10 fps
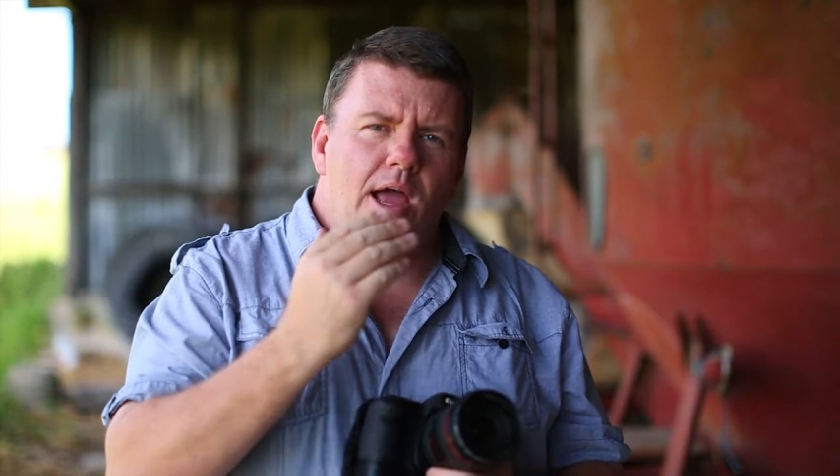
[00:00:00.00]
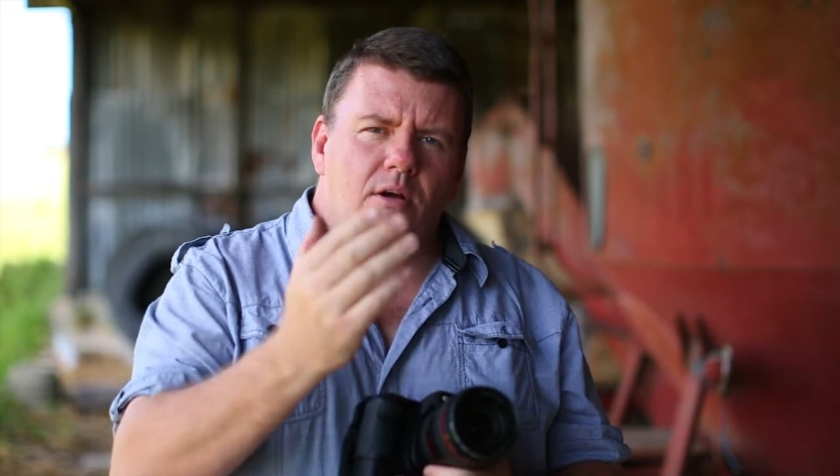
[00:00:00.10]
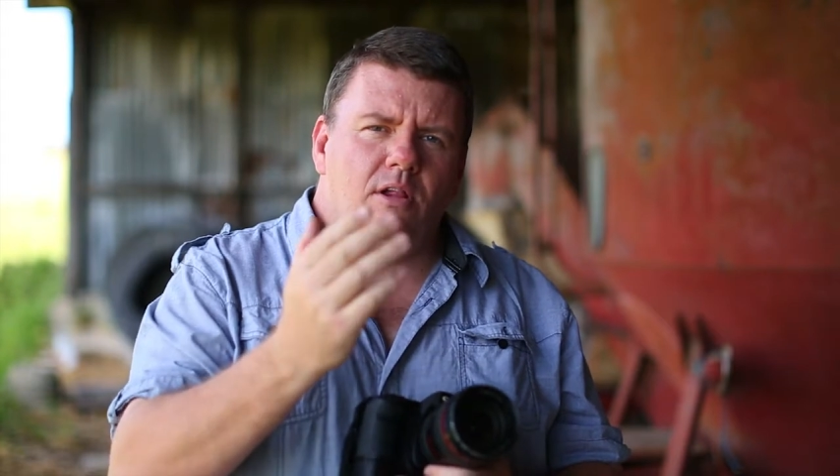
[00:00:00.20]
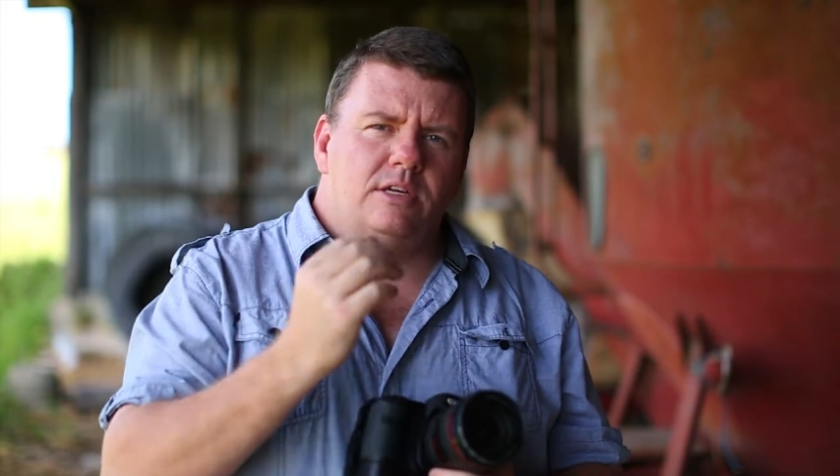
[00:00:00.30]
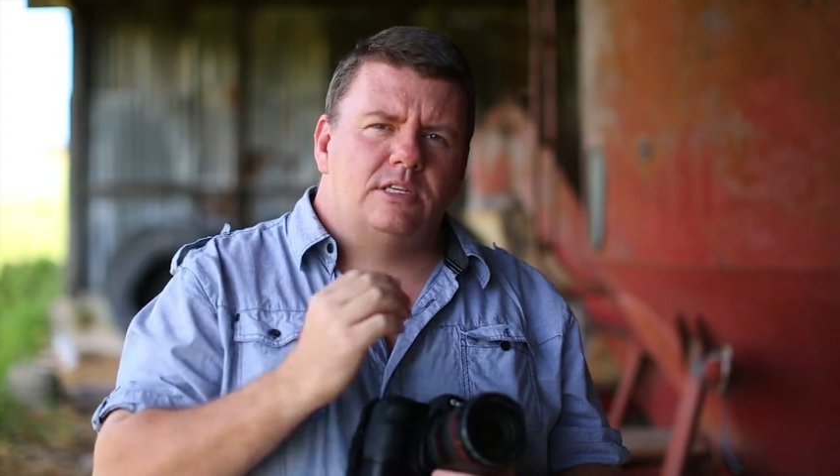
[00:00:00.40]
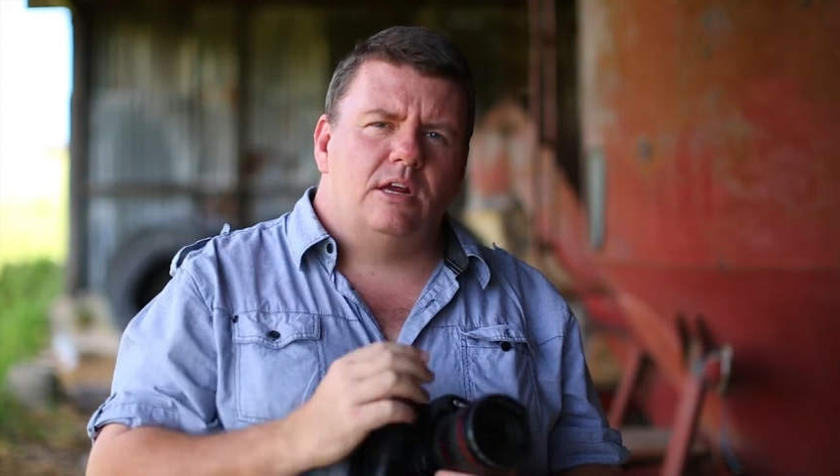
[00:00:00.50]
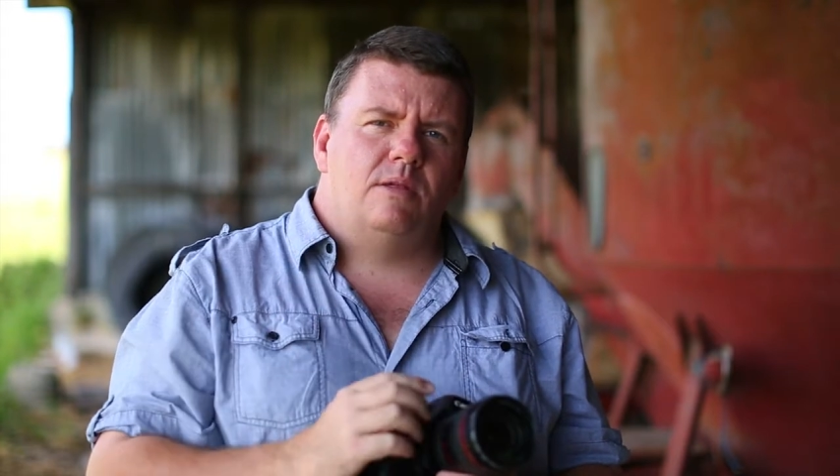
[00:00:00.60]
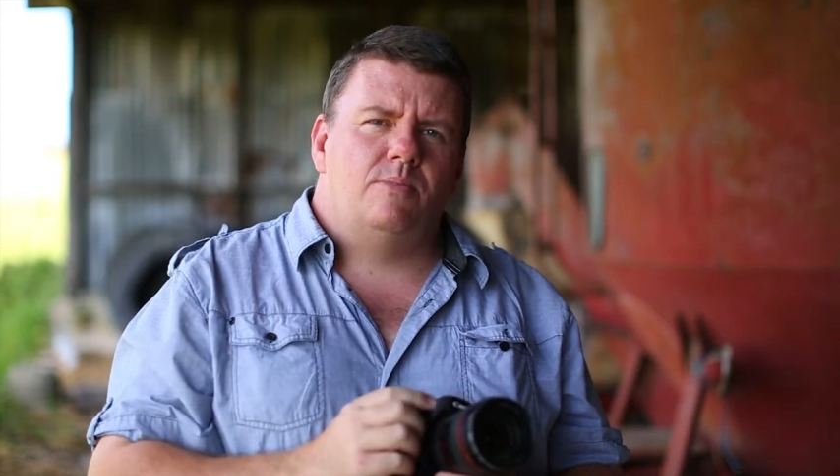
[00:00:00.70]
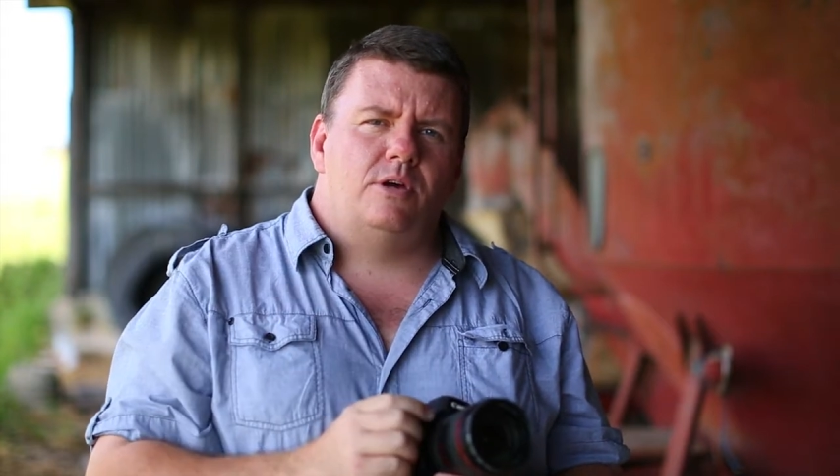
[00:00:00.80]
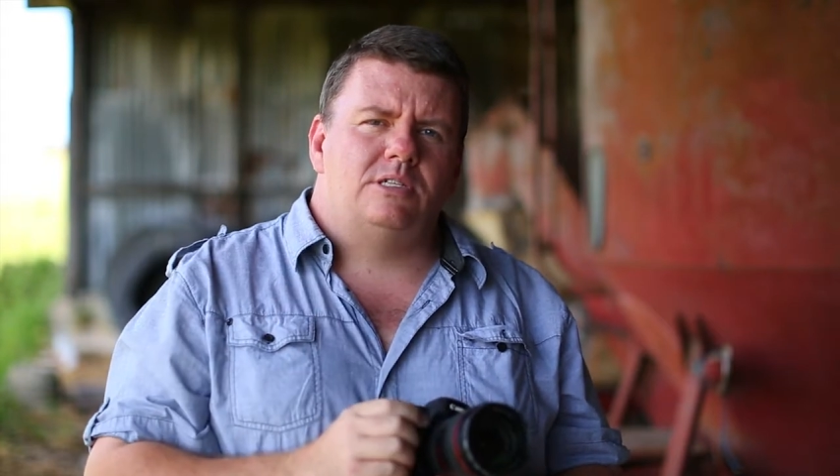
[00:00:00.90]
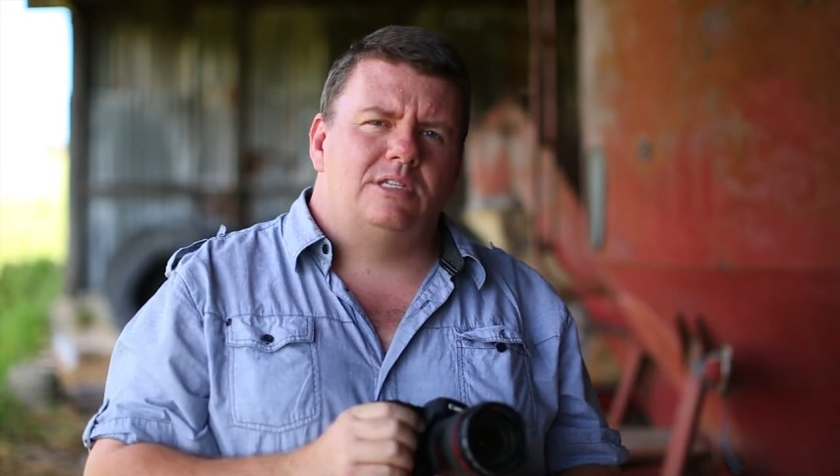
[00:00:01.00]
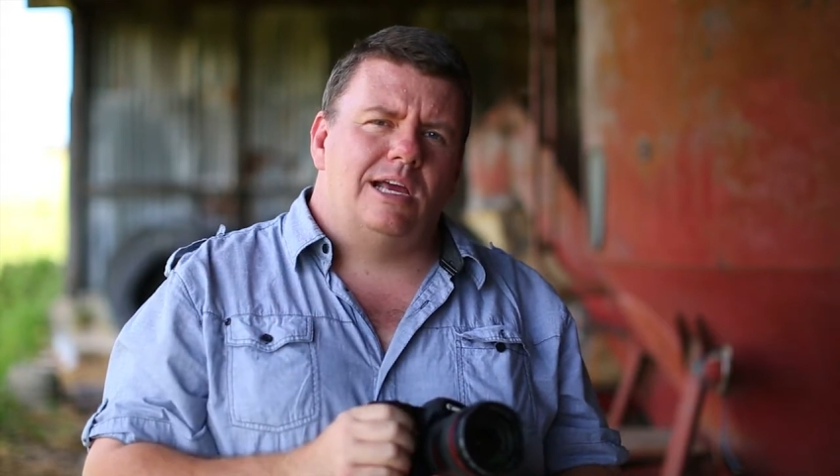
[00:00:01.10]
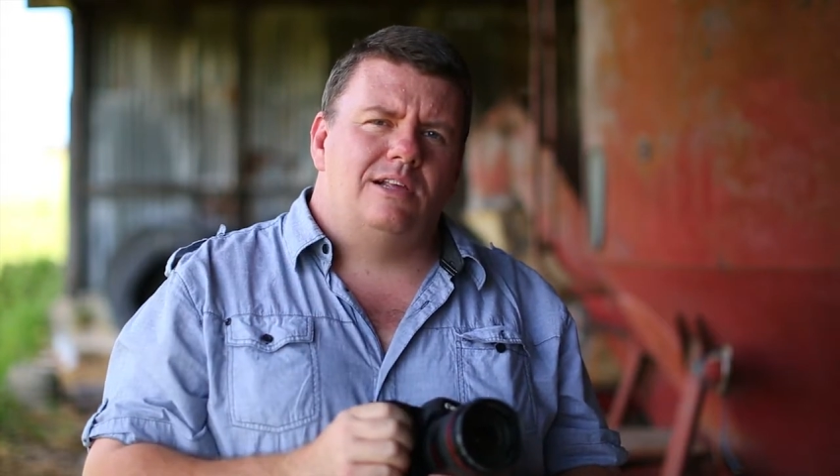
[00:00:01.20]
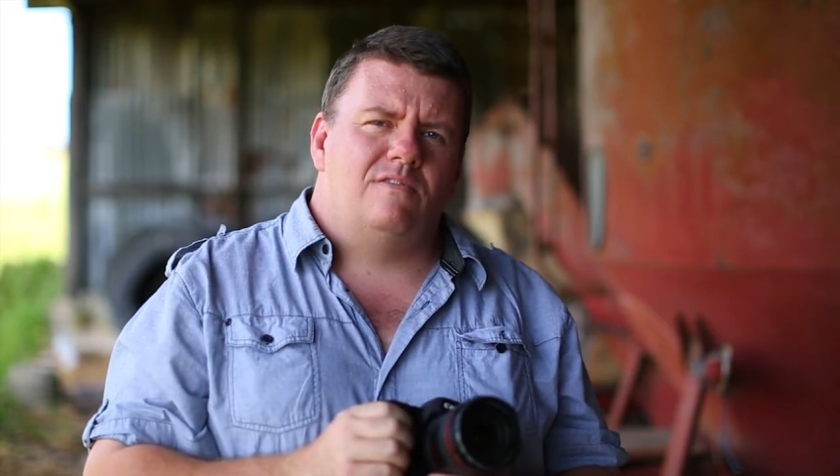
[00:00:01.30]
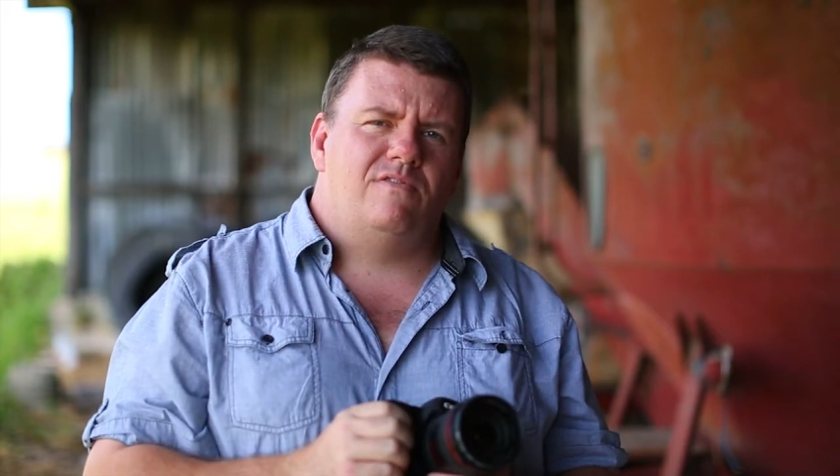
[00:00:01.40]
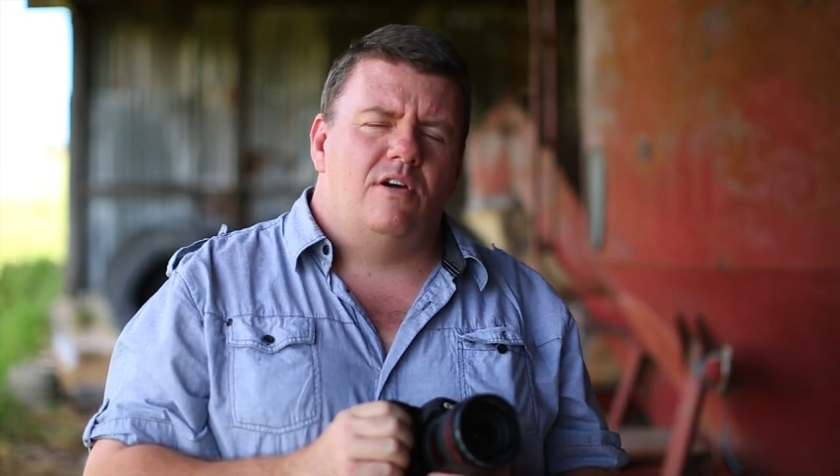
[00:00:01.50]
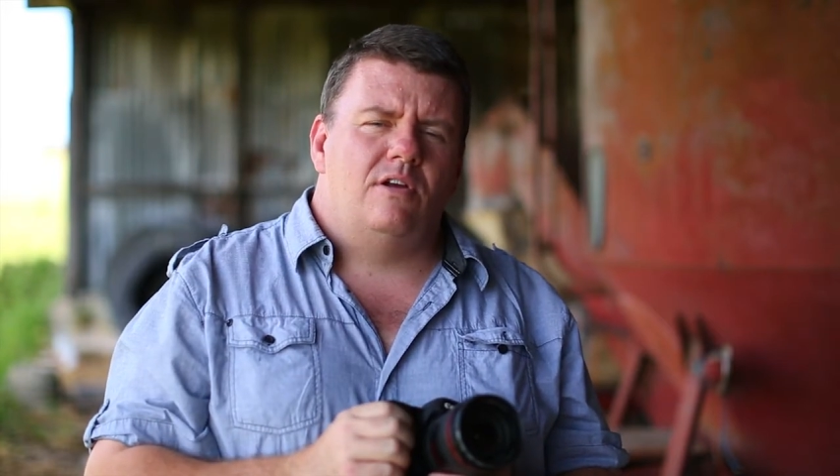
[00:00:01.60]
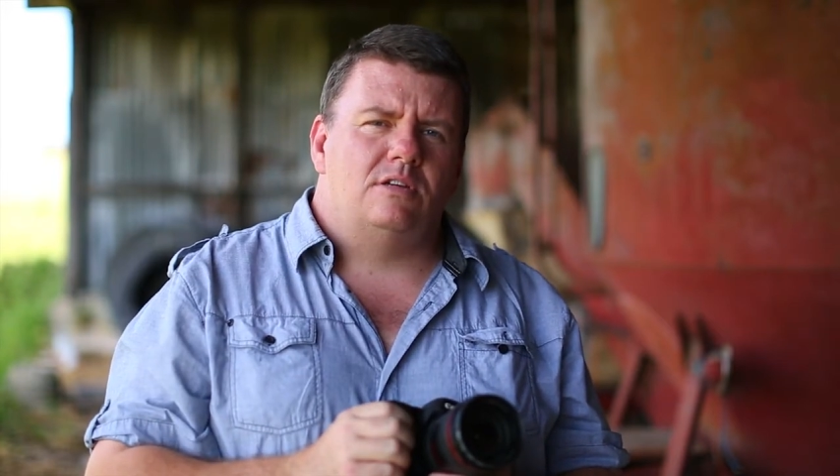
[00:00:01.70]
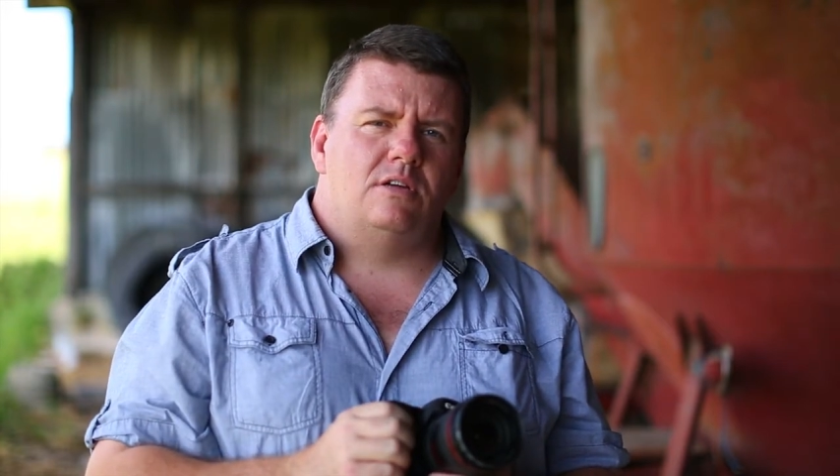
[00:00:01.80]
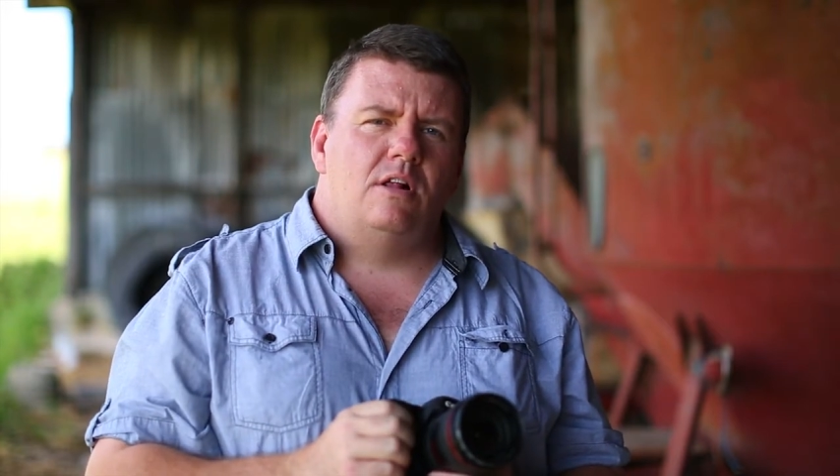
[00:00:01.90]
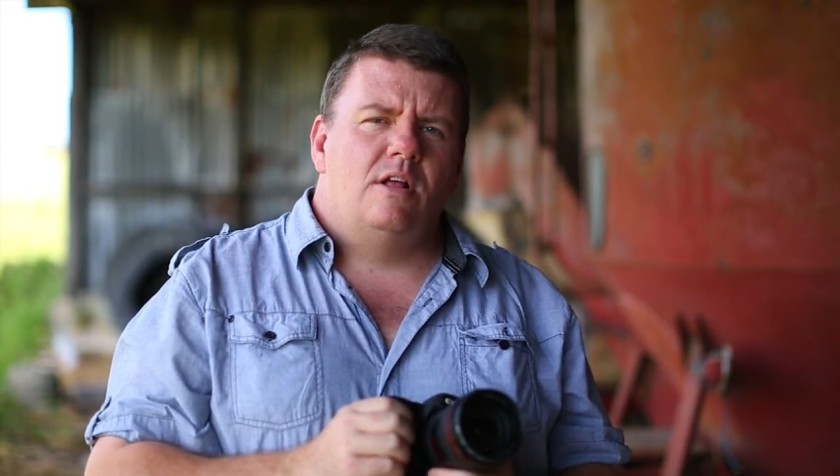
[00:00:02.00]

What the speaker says: How close are you to the person taking the photos?